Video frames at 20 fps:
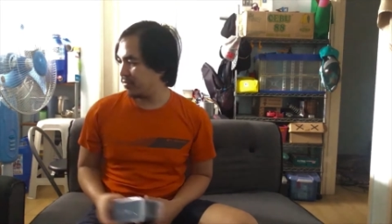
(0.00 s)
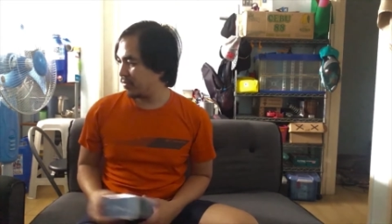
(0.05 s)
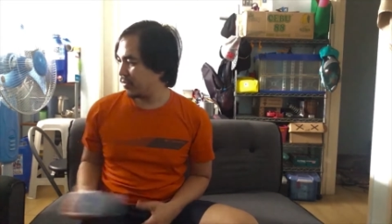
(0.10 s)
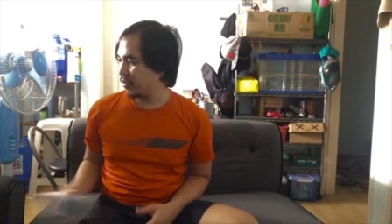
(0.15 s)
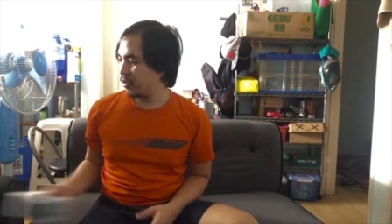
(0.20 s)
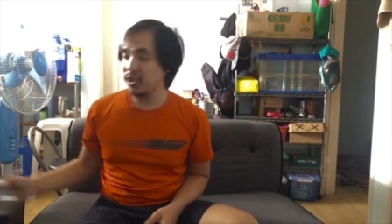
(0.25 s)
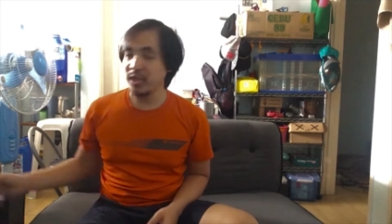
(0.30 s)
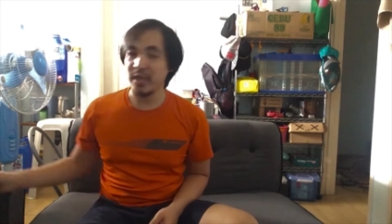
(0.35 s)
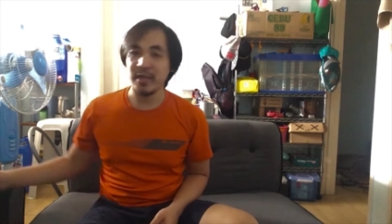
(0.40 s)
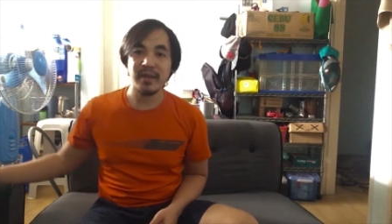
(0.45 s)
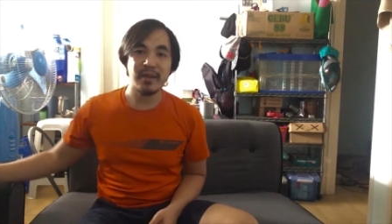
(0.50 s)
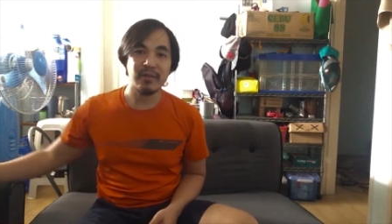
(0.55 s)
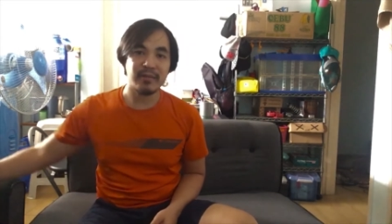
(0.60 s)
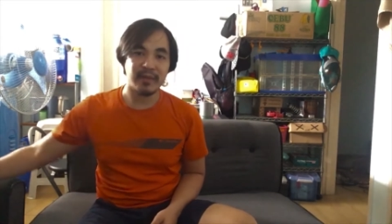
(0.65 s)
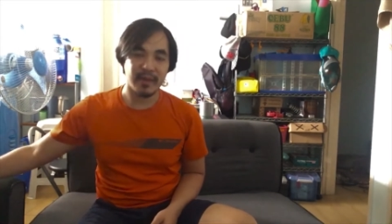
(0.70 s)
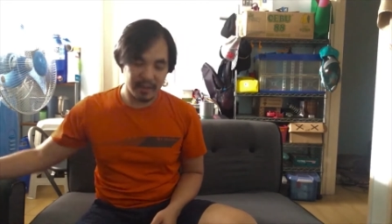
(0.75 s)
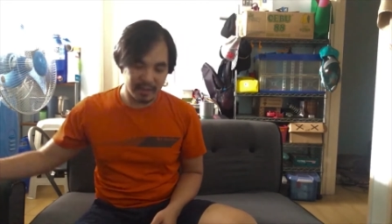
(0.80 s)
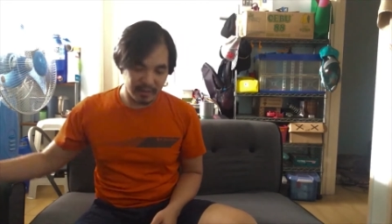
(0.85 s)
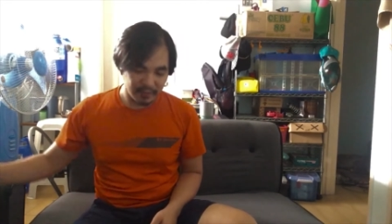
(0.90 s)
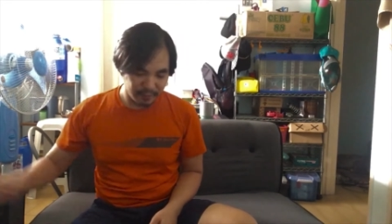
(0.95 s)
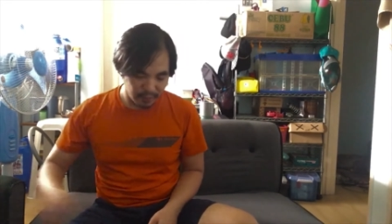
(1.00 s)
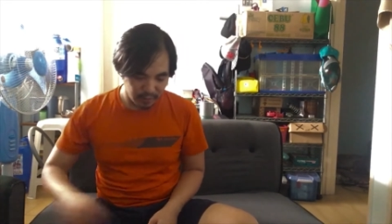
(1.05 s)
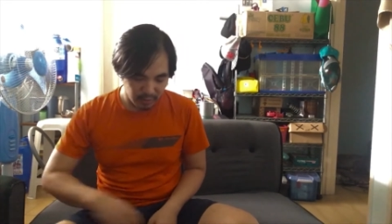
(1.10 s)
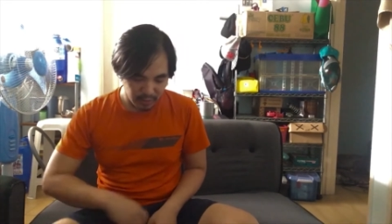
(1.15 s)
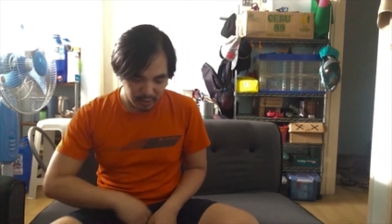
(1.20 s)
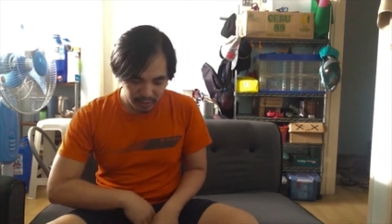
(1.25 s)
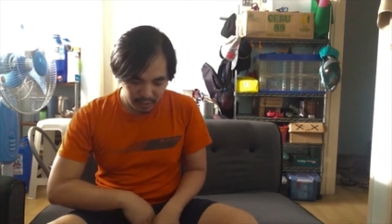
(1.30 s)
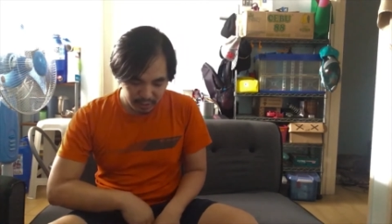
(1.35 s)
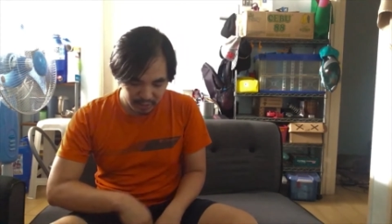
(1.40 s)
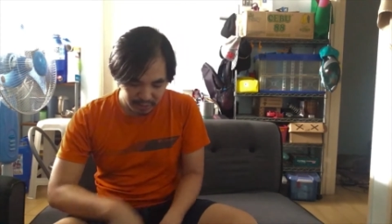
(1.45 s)
check it out. And if you're
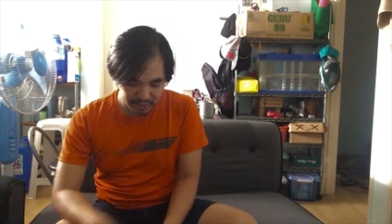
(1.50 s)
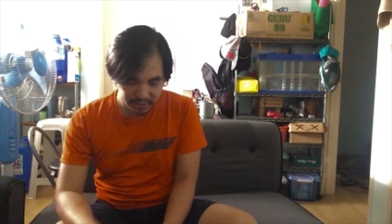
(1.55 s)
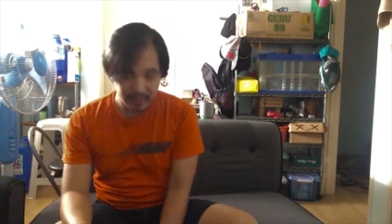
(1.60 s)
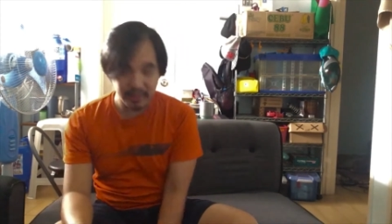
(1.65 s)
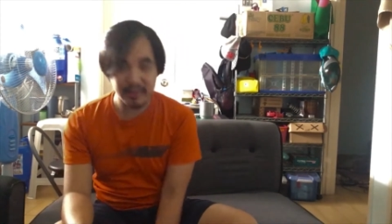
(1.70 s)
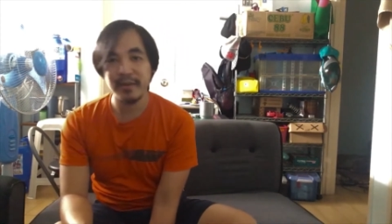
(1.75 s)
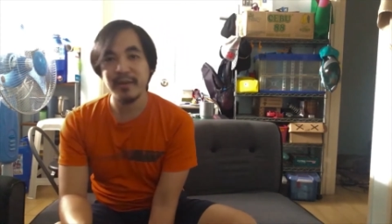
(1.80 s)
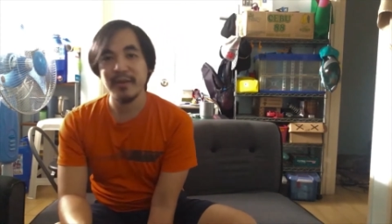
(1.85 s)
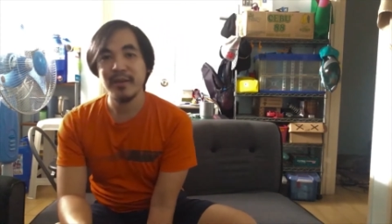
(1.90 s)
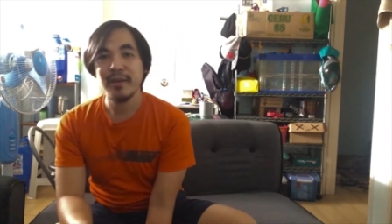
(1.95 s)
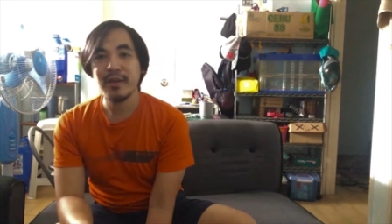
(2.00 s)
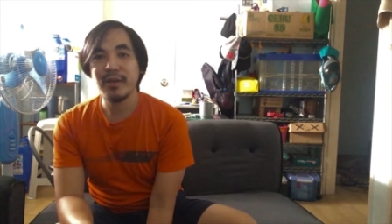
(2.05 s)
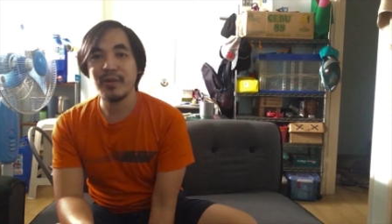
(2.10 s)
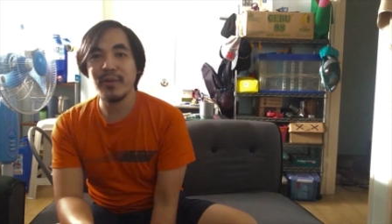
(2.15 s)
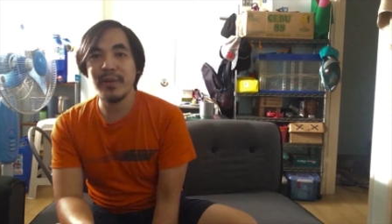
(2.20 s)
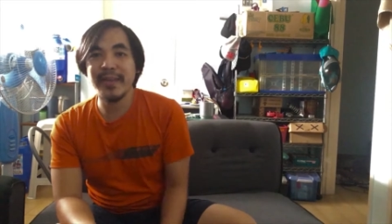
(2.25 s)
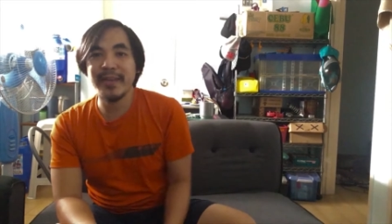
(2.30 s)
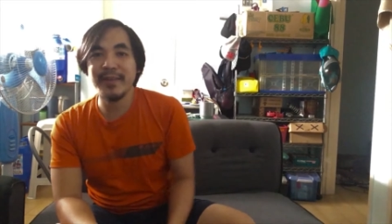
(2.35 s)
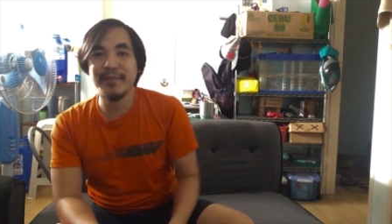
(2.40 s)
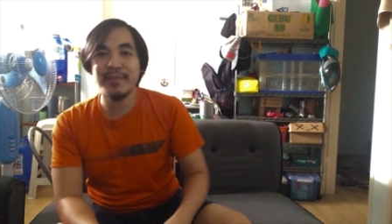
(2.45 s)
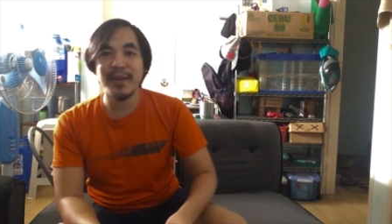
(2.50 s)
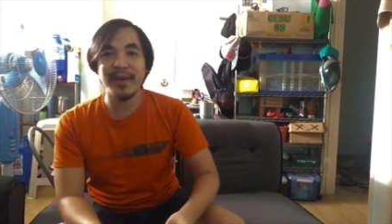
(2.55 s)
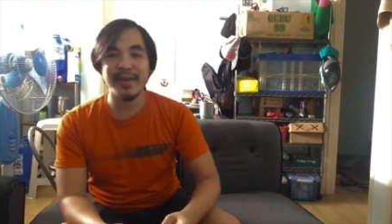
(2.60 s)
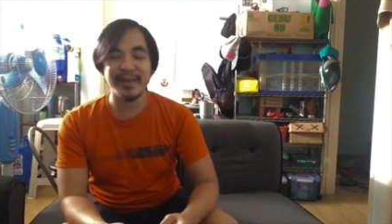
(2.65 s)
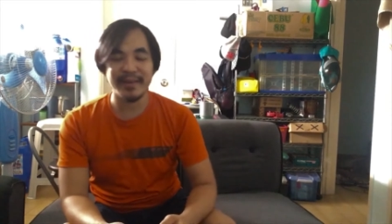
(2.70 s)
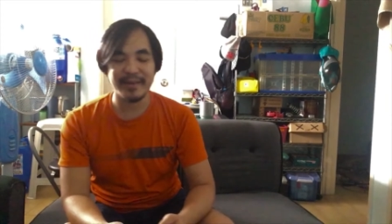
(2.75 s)
interested, go ahead and buy it.